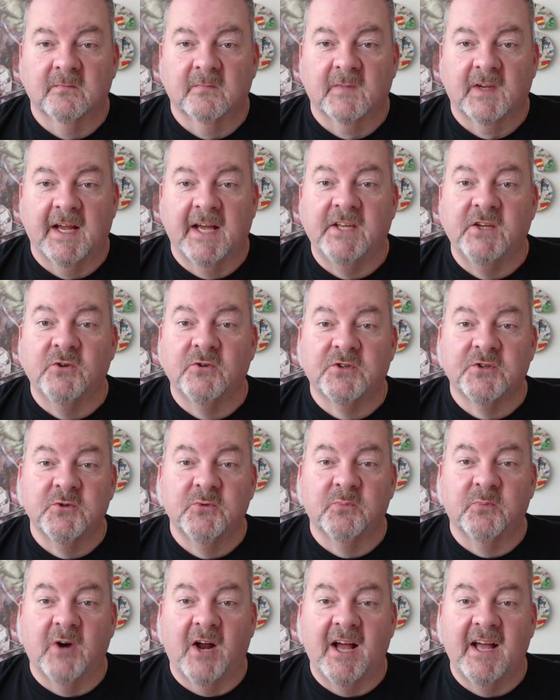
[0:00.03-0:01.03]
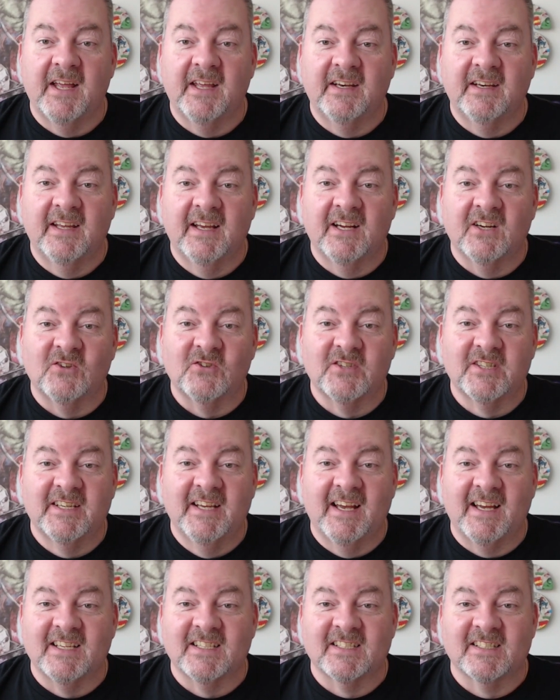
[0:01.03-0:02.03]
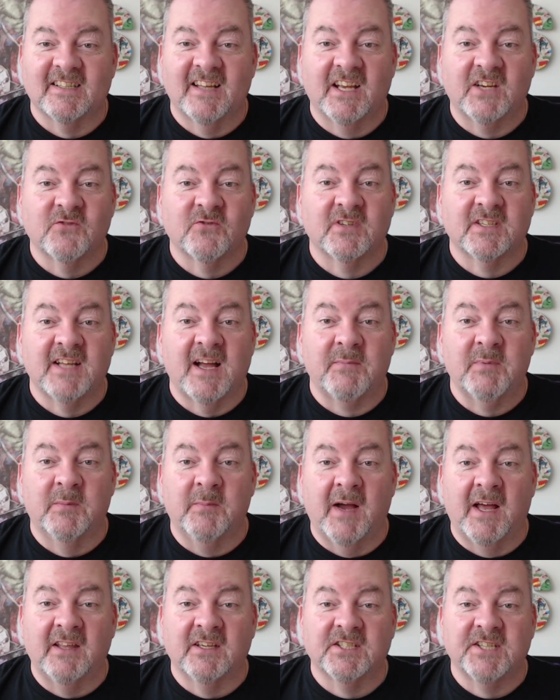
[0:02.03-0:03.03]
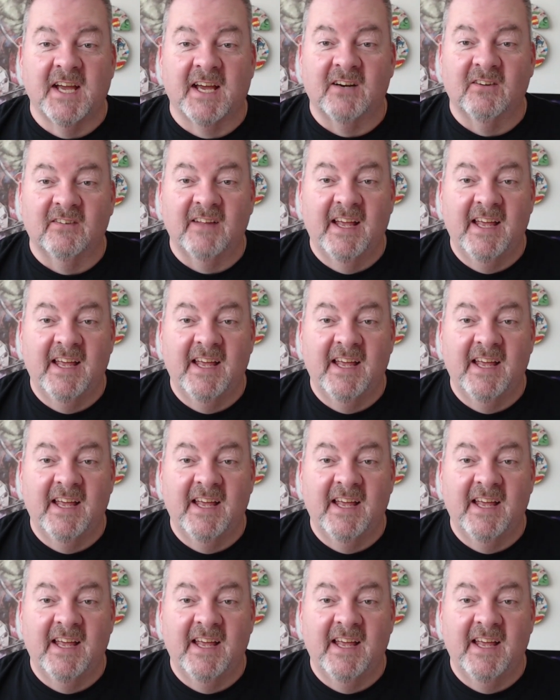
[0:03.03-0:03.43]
Hey YouTube, Brian LCS. Thanks for stopping by the channel.